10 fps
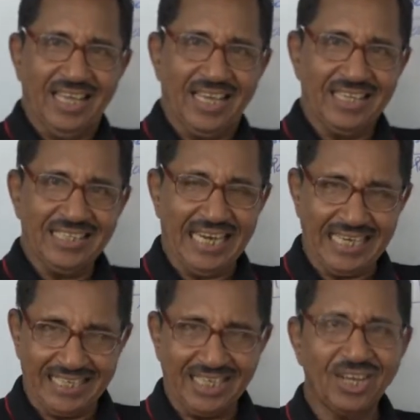
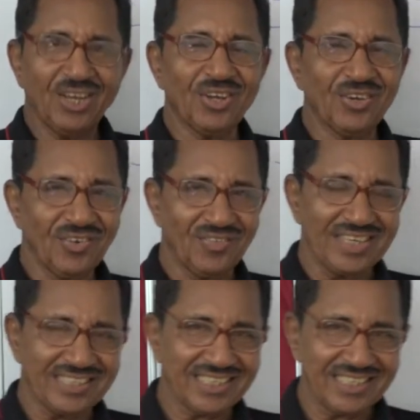edit your
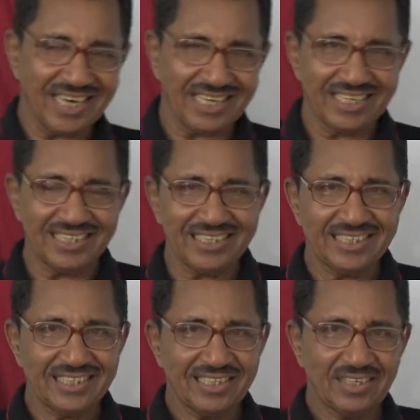version like
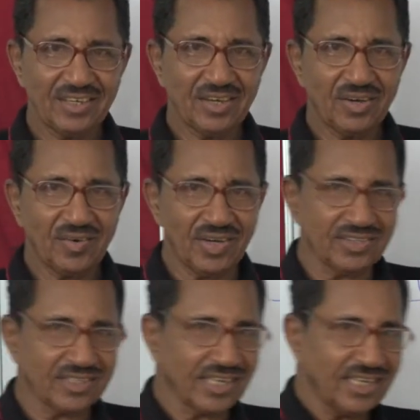this. What
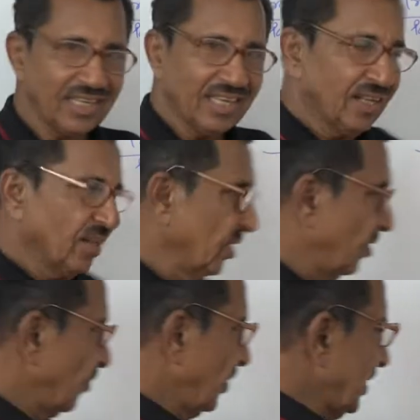is it?
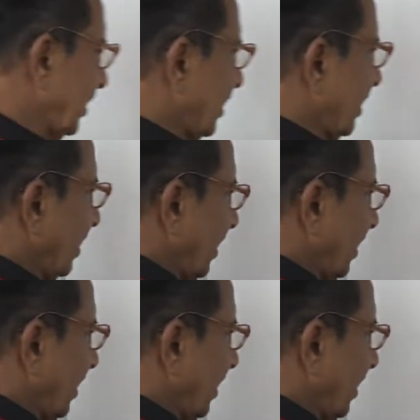First,